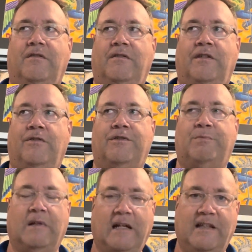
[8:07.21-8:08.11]
They're just
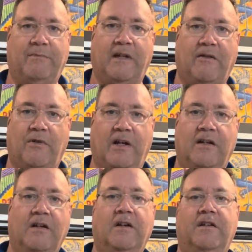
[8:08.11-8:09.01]
playing them that way.
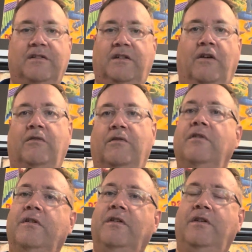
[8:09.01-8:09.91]
So
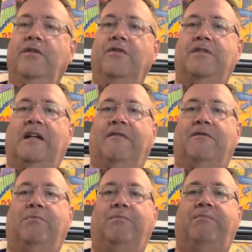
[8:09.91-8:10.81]
you just have to
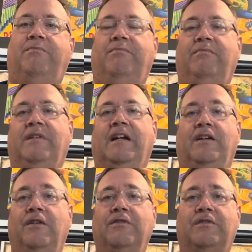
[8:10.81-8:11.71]
get
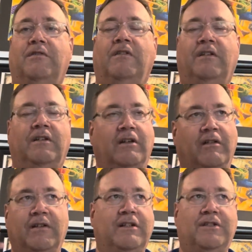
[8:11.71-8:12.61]
used to it. You know,
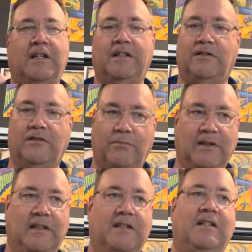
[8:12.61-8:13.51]
it just takes a little bit of
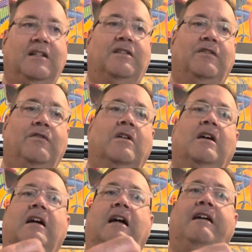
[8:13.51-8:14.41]
listening to
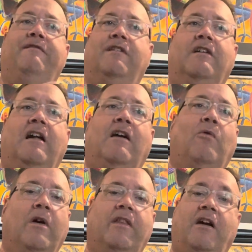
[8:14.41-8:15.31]
and figuring out
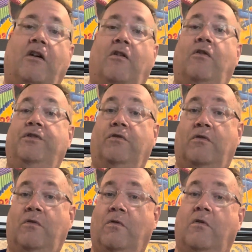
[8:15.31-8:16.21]
where they are on your
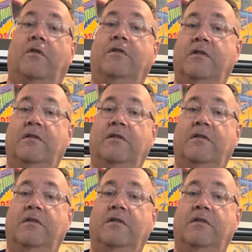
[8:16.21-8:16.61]
horn.